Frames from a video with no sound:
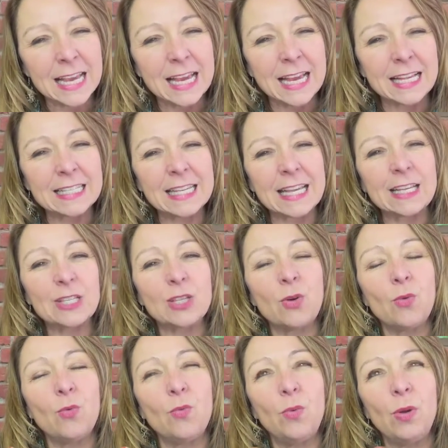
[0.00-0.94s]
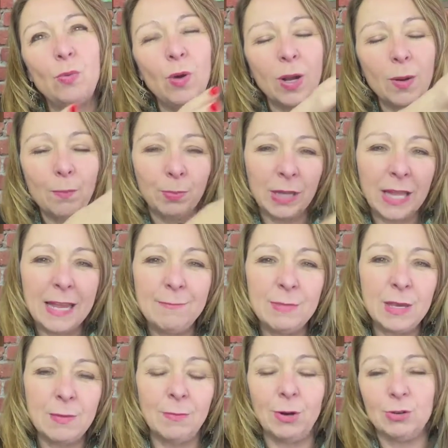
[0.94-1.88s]
It's like, so we want to blame
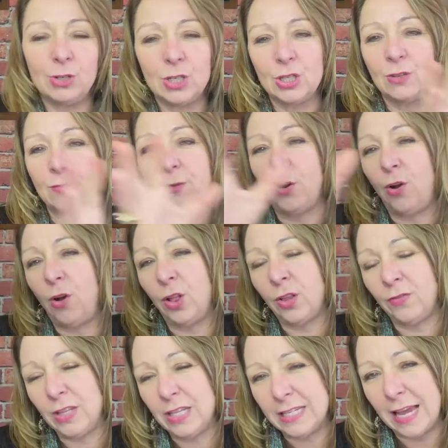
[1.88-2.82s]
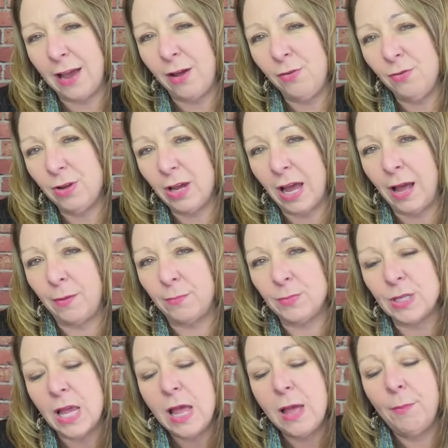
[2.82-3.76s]
the emotions for all of these outcomes,